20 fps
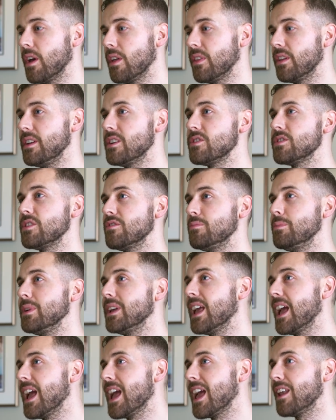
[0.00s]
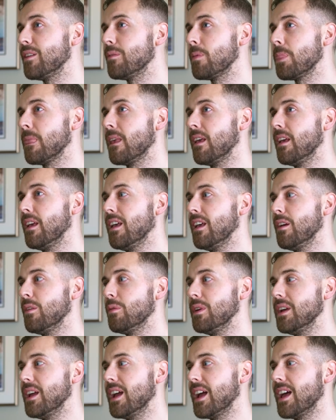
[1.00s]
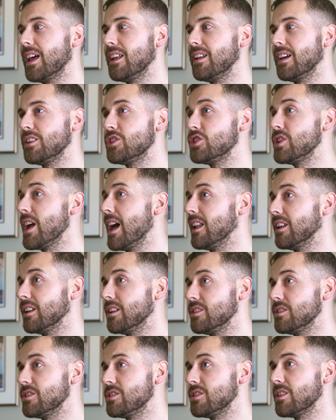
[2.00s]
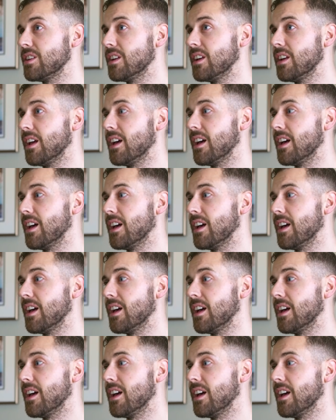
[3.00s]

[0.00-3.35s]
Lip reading: health initiative began, we had a challenged,